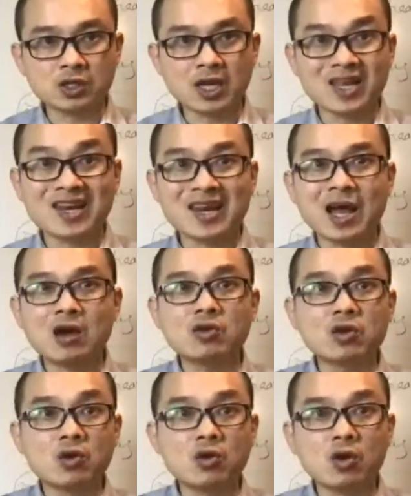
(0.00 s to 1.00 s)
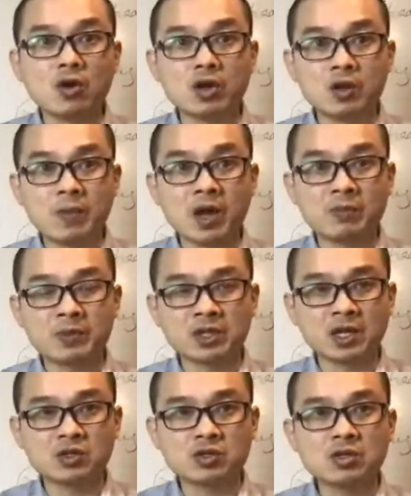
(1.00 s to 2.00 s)
and now no longer
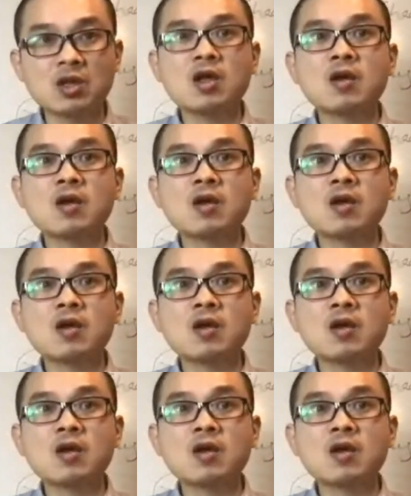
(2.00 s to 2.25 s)
palpitation,